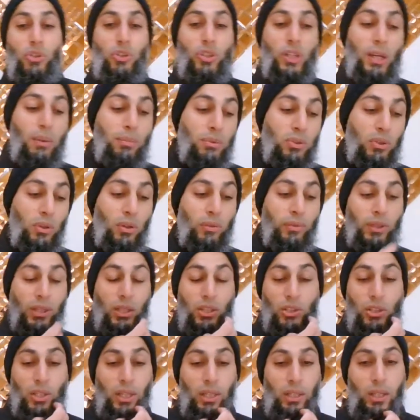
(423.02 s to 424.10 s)
shapes of
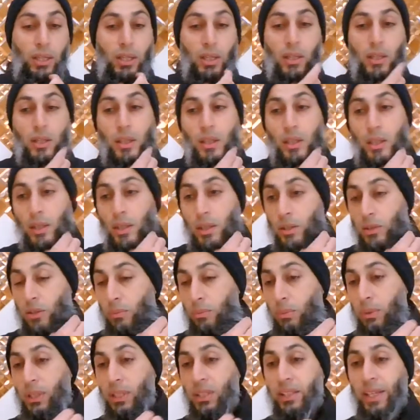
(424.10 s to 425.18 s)
each letter. So
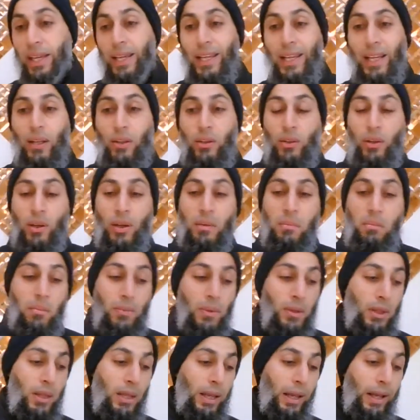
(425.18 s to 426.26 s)
please take that time,
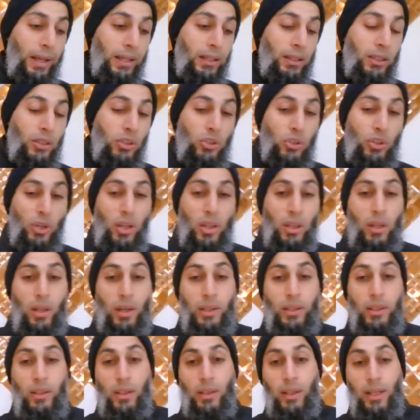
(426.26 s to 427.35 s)
and inshallah,
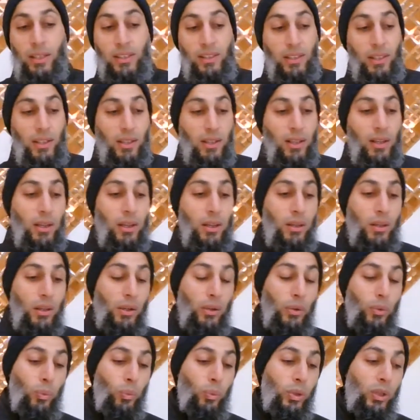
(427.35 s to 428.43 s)
in the next letter,
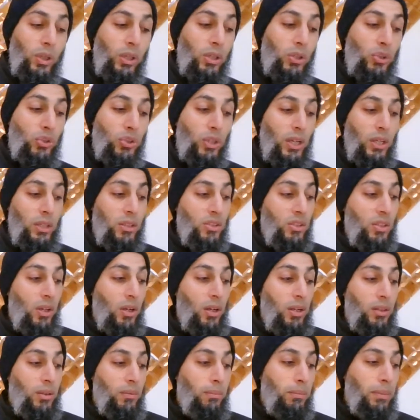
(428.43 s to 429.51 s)
we shall
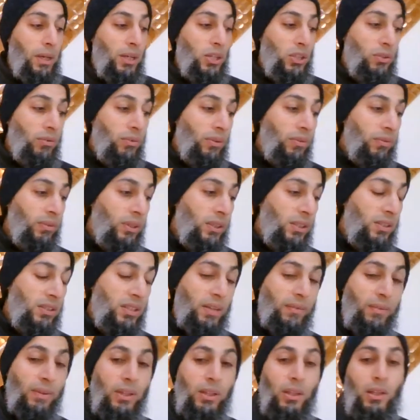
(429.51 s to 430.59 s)
start page
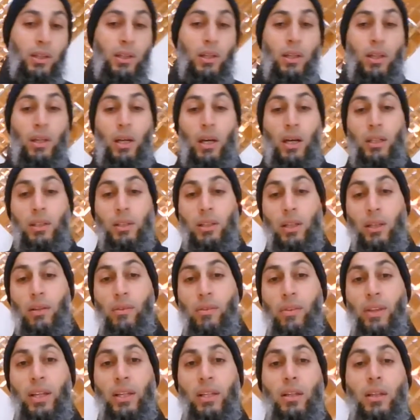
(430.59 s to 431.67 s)
57. Until
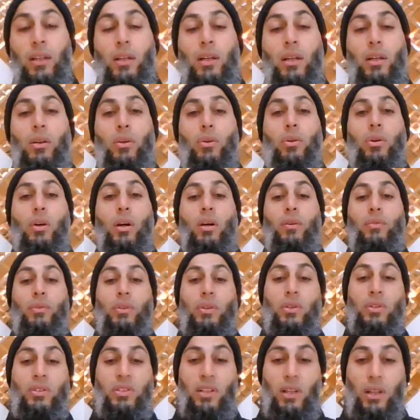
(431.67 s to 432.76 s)
then, look after
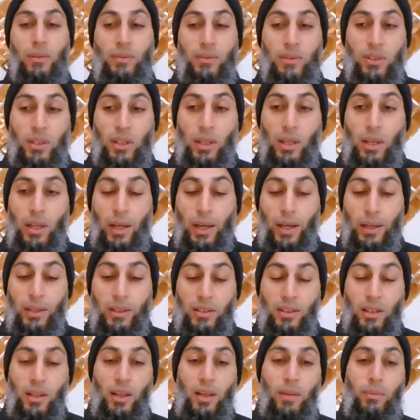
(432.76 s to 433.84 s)
yourselves.
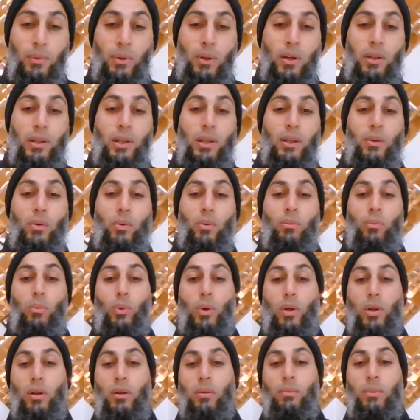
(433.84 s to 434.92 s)
Assalamu alaikum
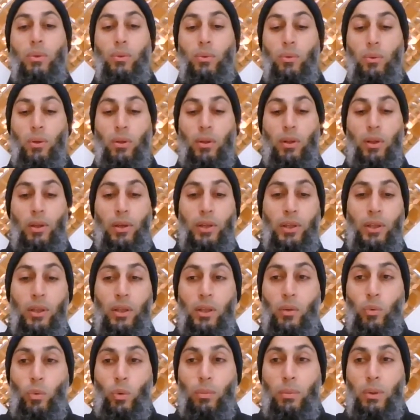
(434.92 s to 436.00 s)
wa rahmatullahi
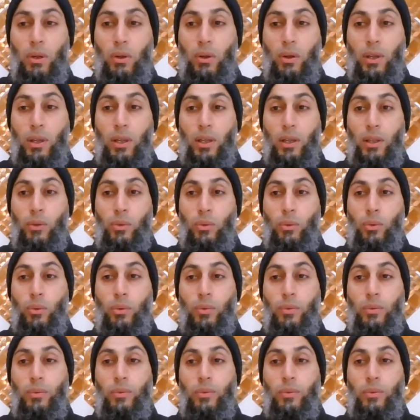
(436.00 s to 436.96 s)
wa barakatuh.